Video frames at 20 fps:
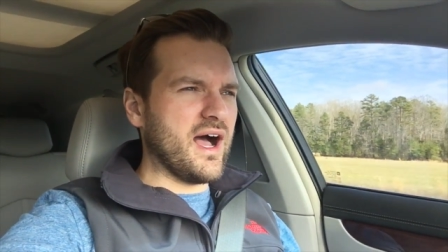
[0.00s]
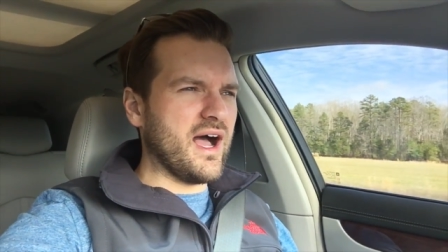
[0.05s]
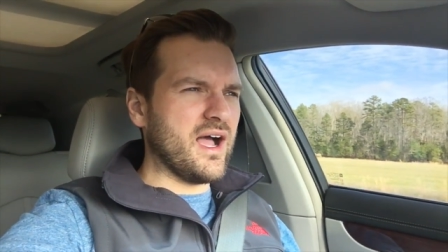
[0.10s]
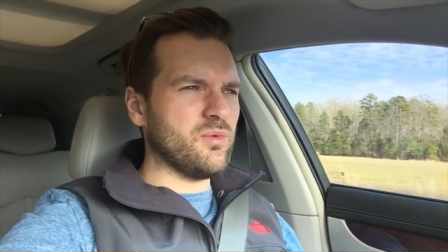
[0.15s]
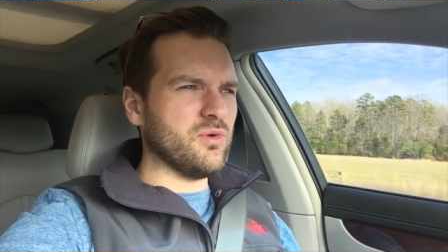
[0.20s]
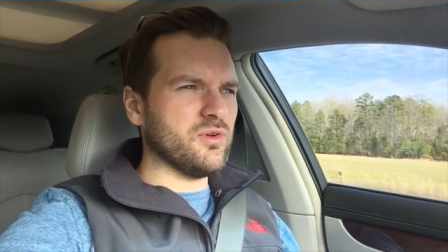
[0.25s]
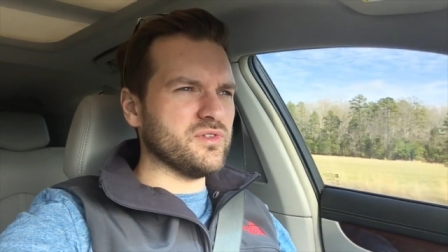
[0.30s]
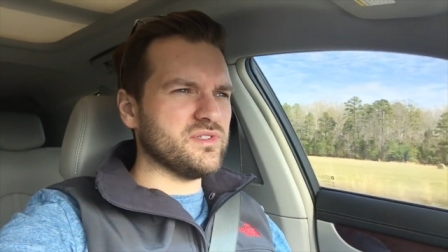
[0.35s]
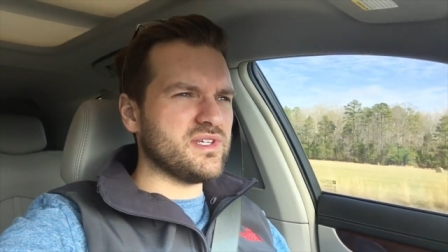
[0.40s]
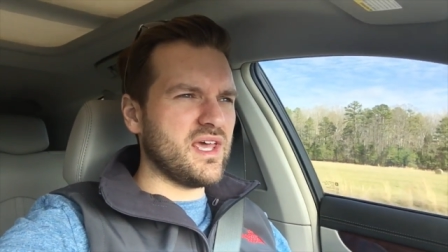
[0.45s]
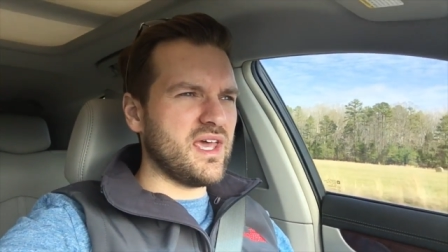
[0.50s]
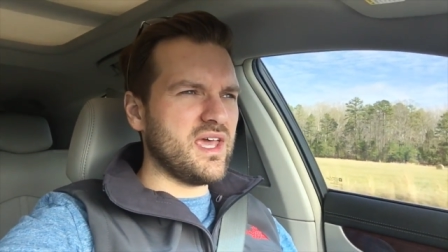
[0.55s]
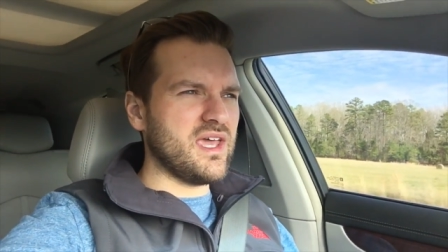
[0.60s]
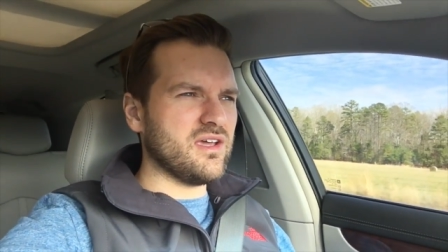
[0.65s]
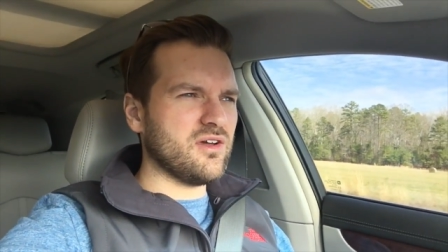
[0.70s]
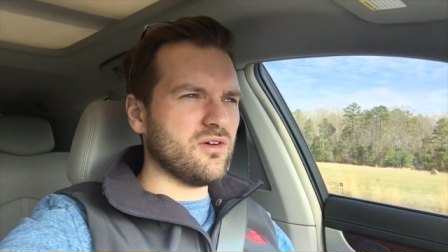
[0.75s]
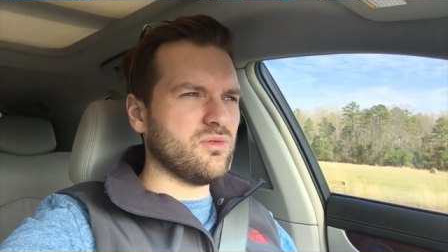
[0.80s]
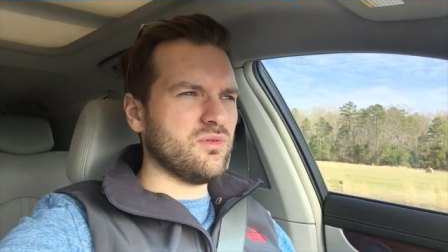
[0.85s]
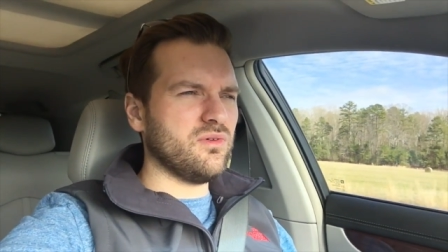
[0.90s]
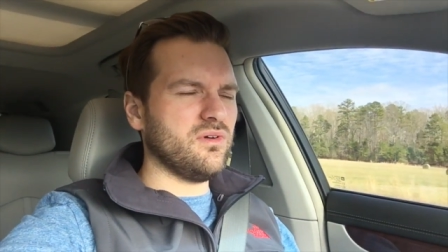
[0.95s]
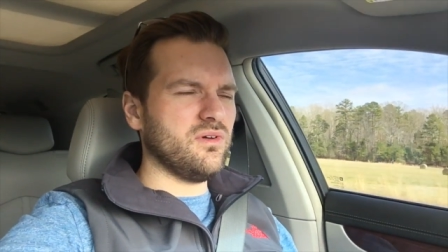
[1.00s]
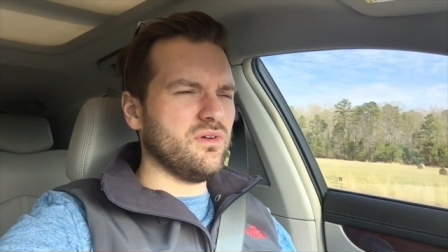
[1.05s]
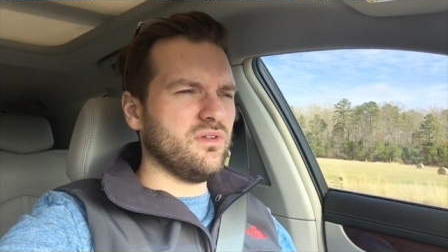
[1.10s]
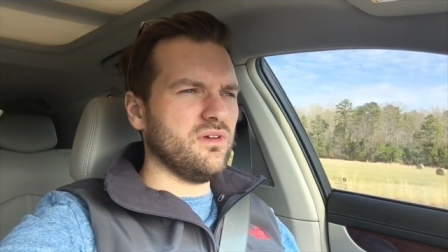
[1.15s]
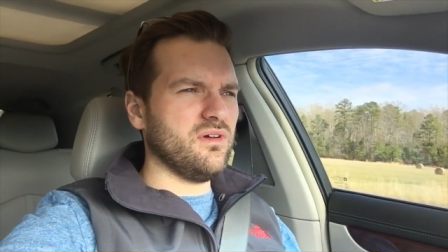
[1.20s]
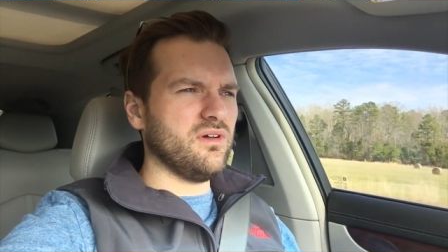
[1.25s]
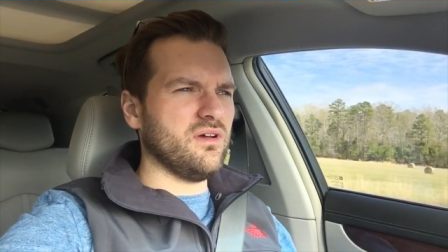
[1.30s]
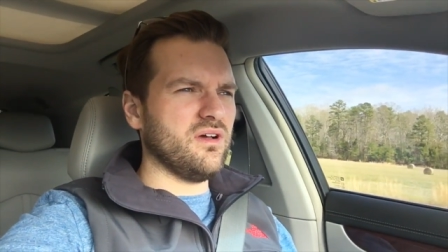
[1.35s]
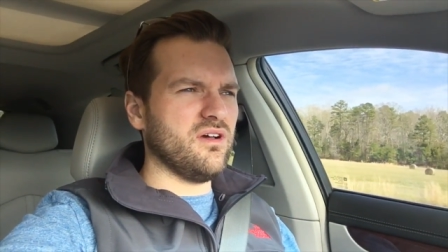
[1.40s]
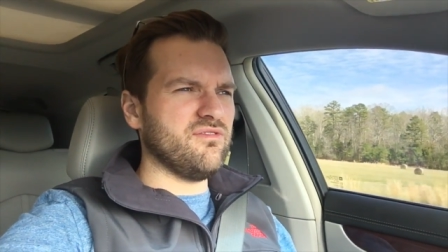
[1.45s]
I will take
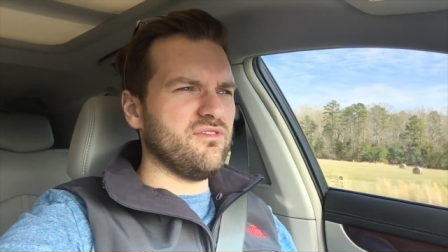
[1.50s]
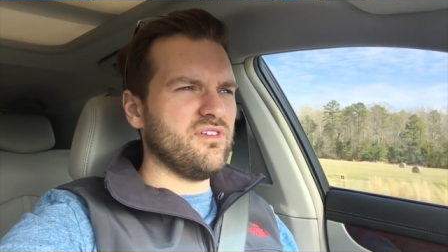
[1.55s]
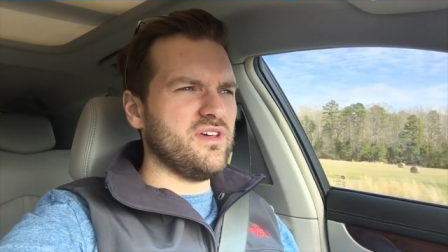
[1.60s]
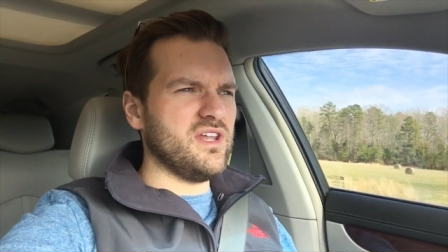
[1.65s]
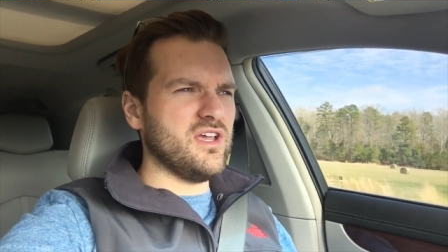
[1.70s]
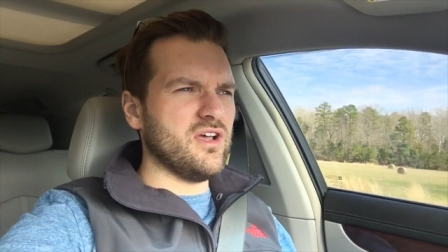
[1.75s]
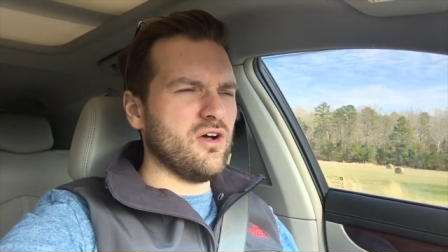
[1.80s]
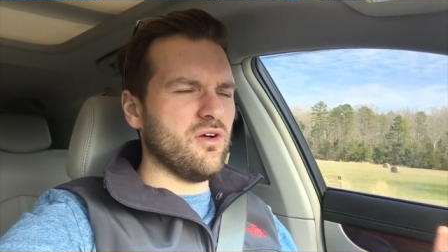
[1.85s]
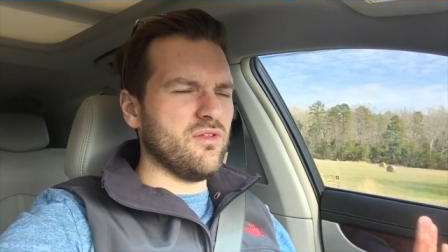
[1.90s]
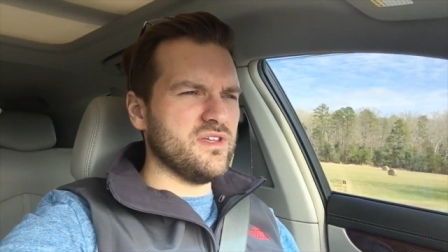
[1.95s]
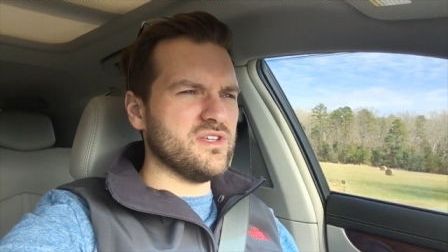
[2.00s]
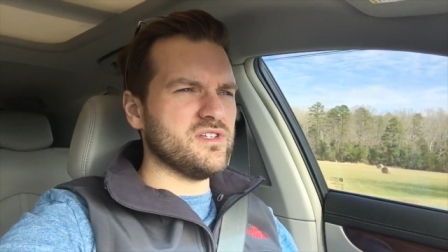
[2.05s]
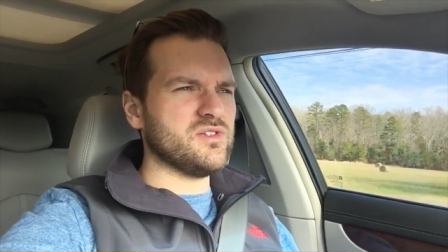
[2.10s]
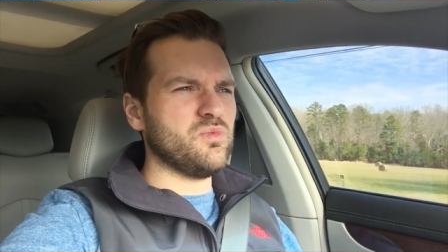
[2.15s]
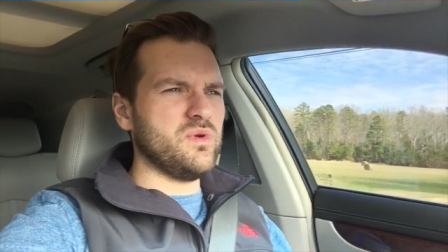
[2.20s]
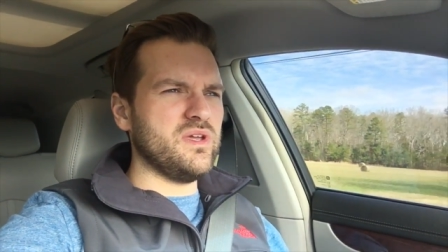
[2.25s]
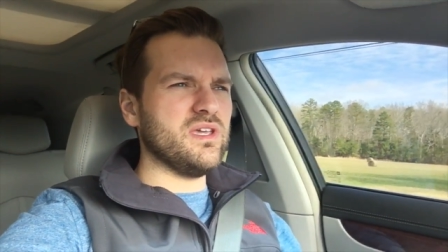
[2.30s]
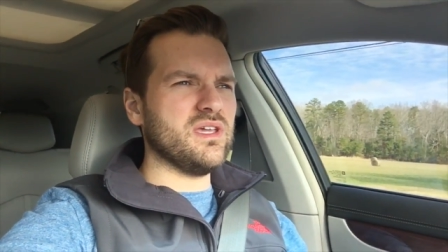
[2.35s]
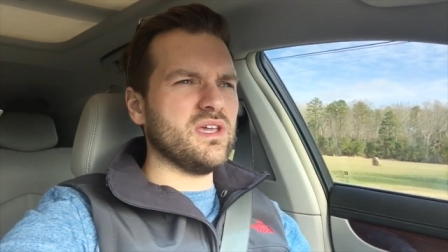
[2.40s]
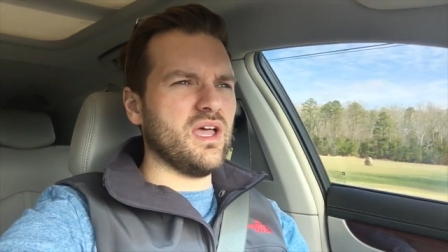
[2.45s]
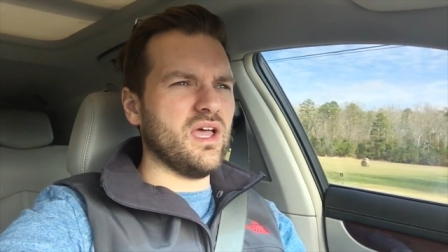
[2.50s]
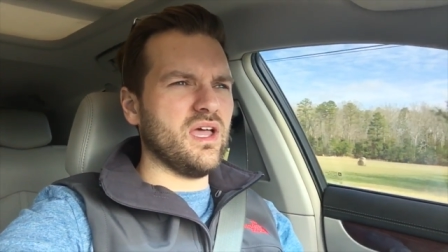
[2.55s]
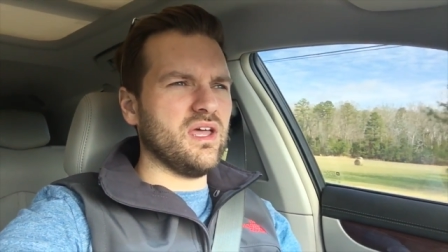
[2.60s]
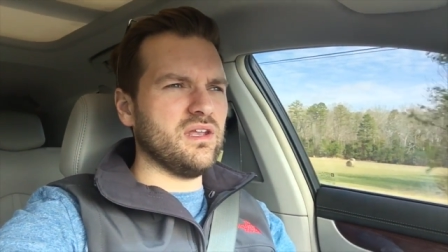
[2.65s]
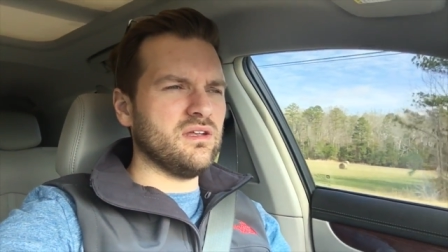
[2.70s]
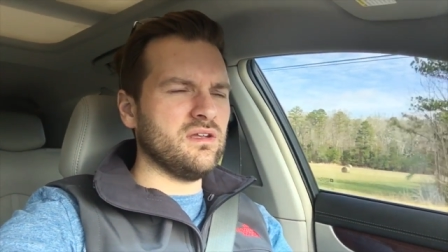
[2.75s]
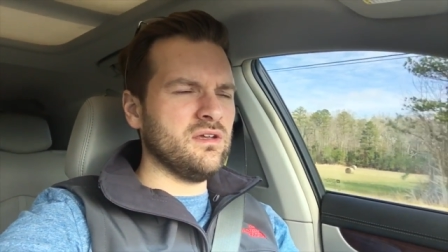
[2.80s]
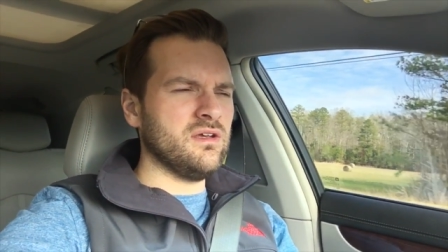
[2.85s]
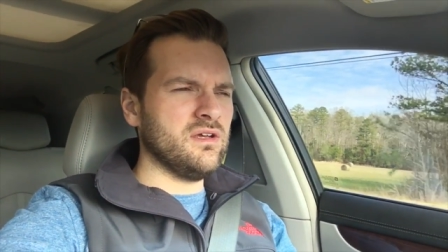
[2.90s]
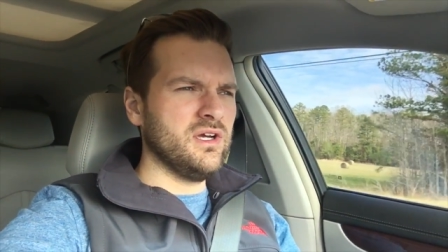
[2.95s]
a video this
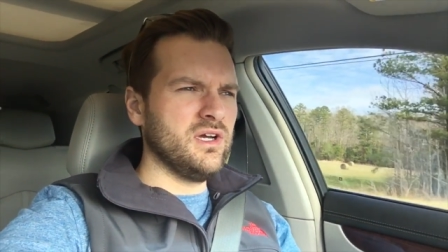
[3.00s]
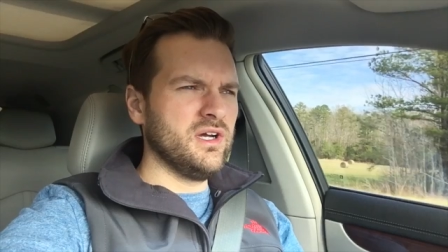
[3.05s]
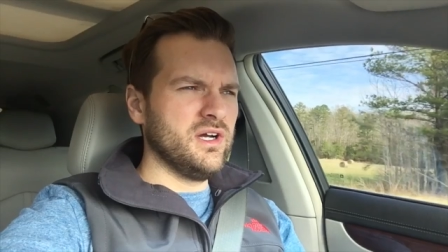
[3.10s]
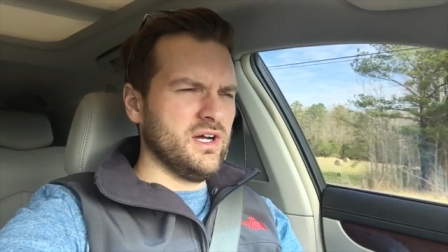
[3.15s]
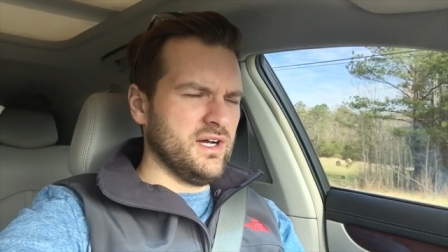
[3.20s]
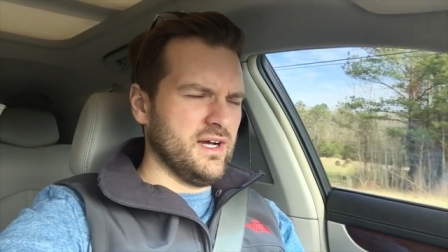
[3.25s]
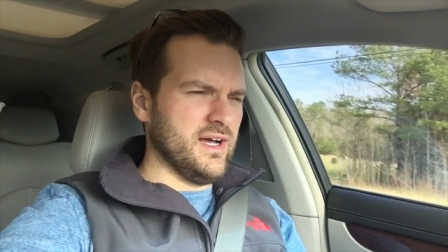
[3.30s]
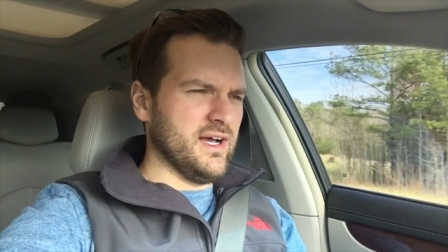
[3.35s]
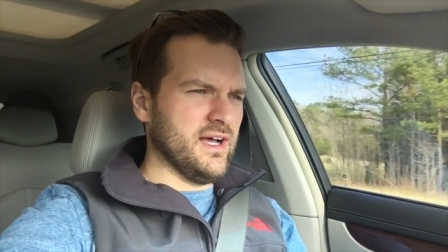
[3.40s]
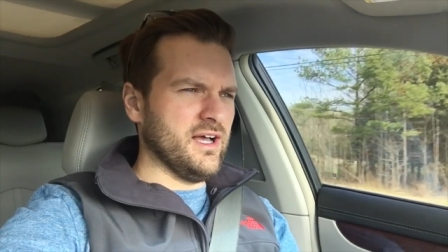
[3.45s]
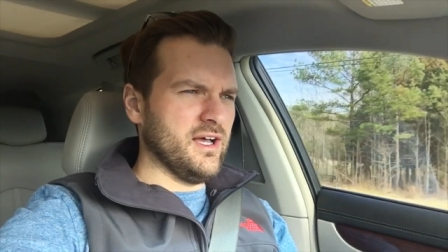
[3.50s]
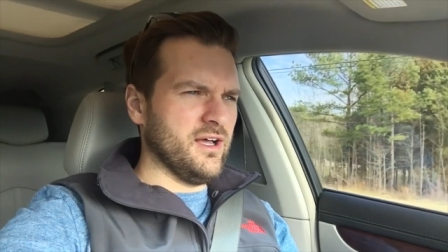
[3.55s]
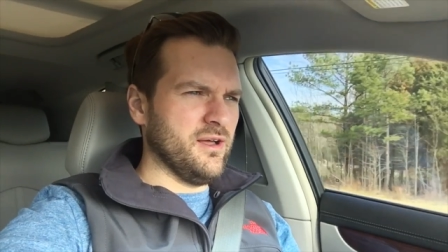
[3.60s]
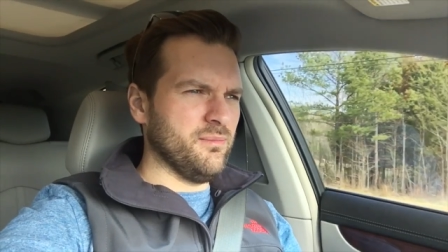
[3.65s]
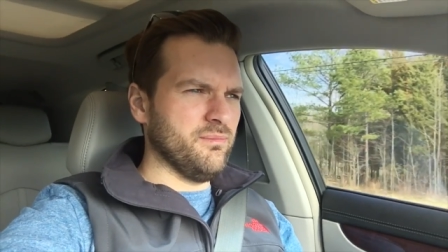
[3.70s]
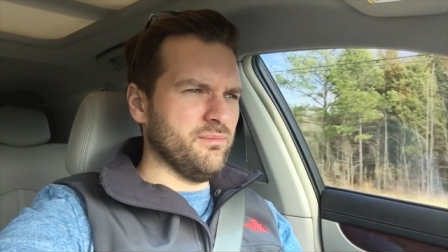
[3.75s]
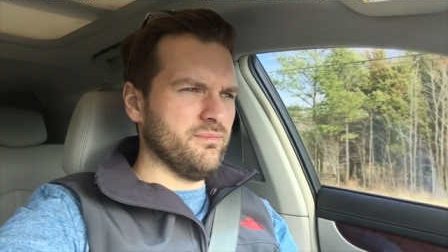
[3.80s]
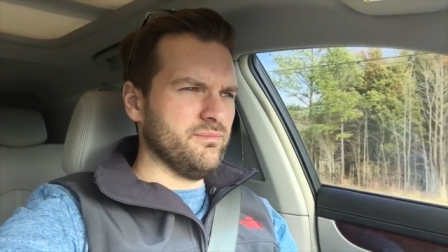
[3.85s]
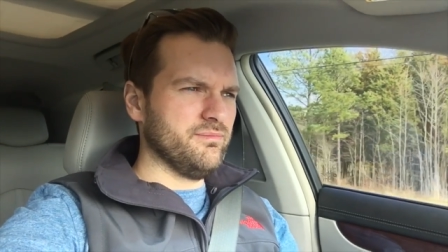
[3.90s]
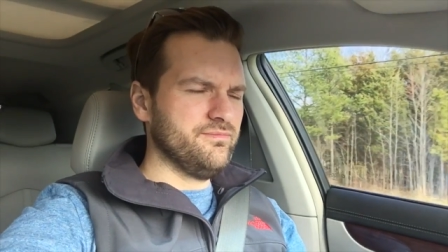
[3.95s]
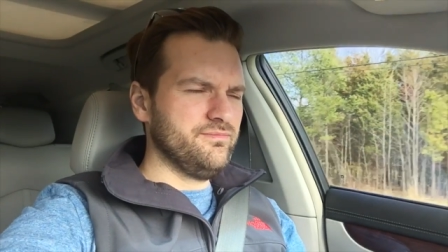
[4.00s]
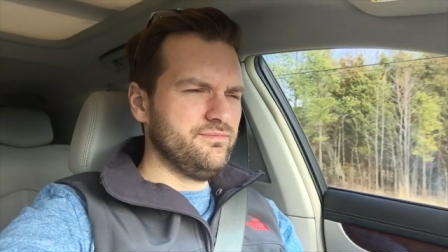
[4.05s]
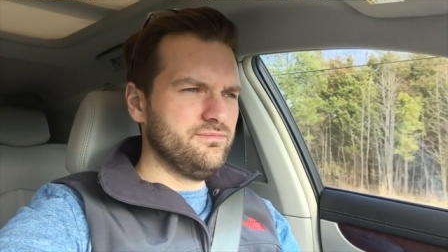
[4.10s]
weekend um,